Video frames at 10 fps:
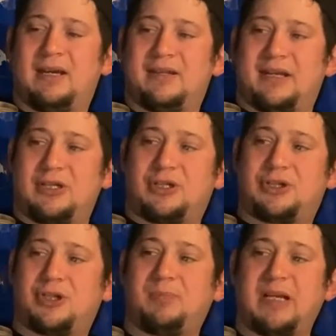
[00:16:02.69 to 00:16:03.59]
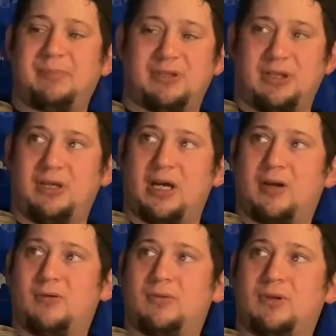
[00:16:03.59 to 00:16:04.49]
that it should be able to
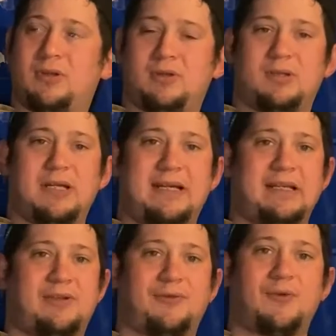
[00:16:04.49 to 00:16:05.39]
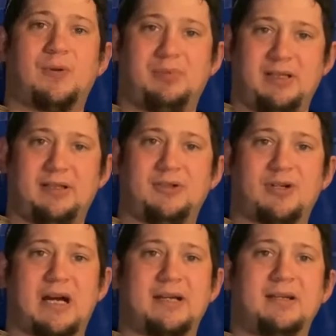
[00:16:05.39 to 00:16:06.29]
go and eat through completely
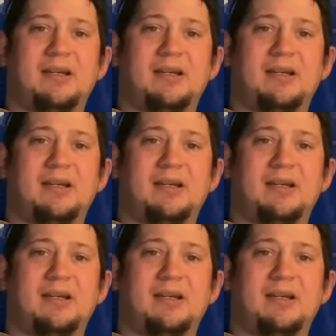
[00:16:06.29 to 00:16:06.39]
dry.